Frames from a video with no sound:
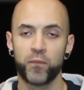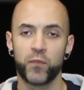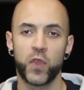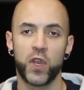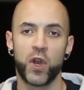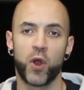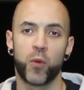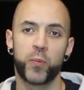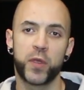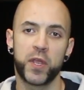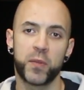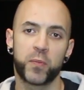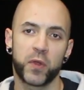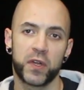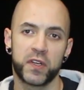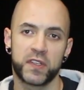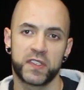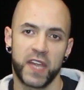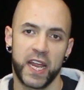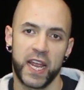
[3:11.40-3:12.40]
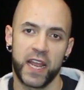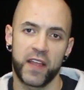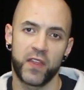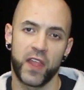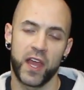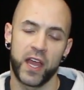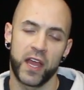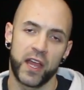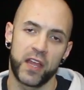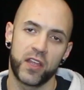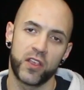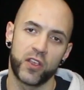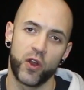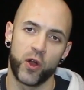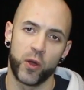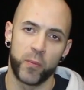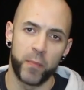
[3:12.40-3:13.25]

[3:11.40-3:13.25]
you know, people are saying that, you know,